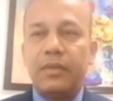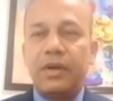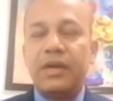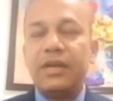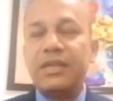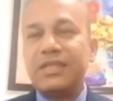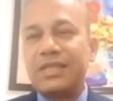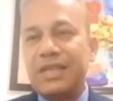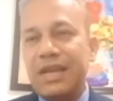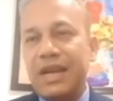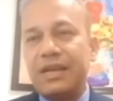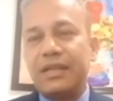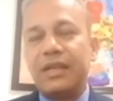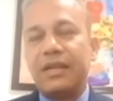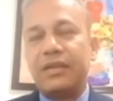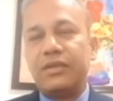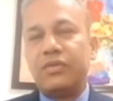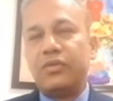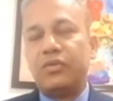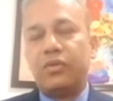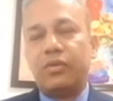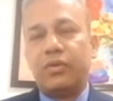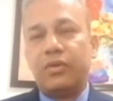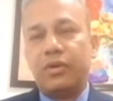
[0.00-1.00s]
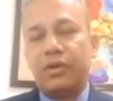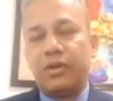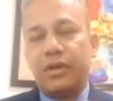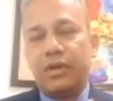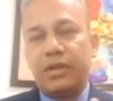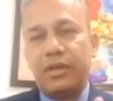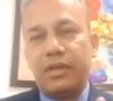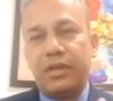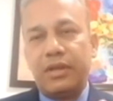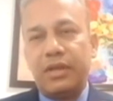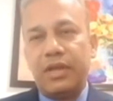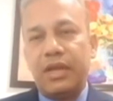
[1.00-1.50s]
understand that,
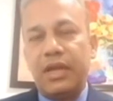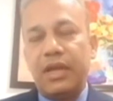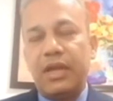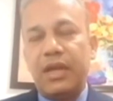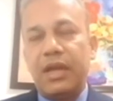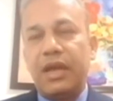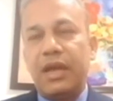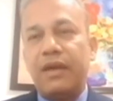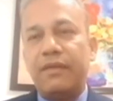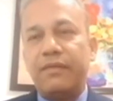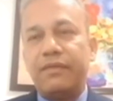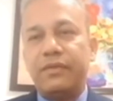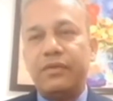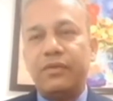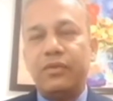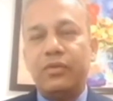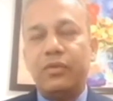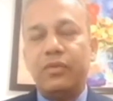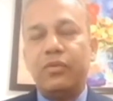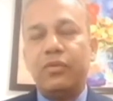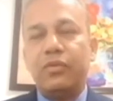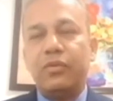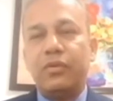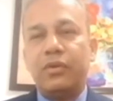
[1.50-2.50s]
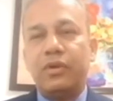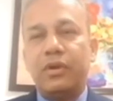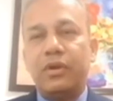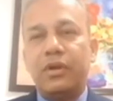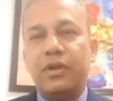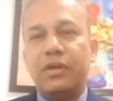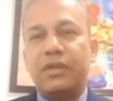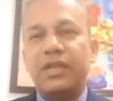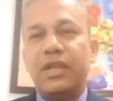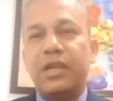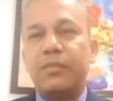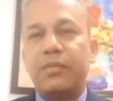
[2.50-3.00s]
they have to
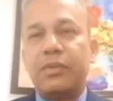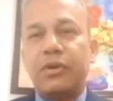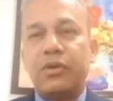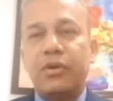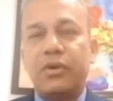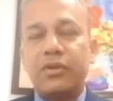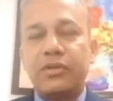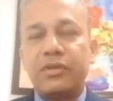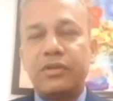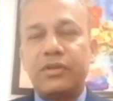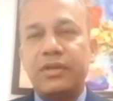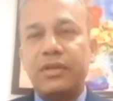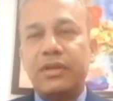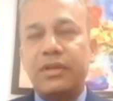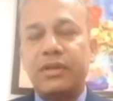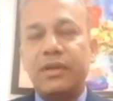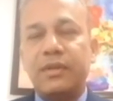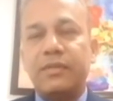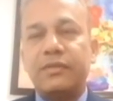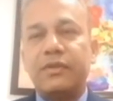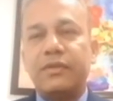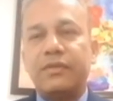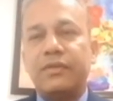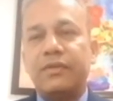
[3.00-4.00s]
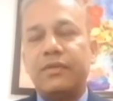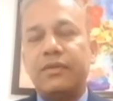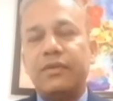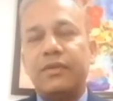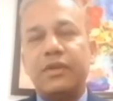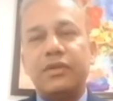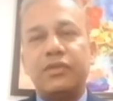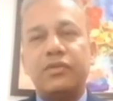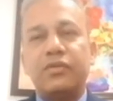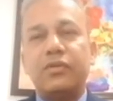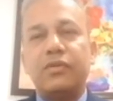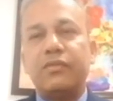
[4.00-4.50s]
take precautions in terms of,
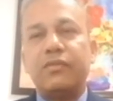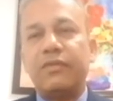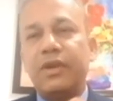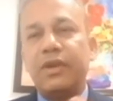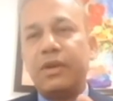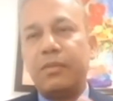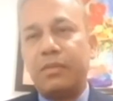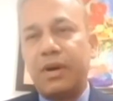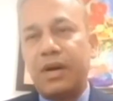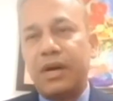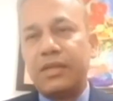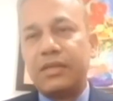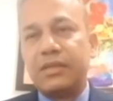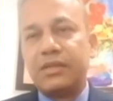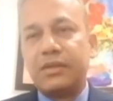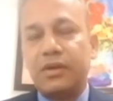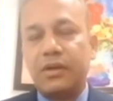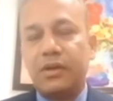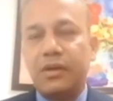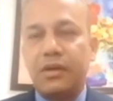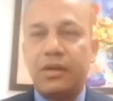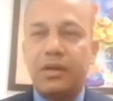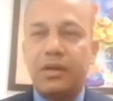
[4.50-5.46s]
they should wear masks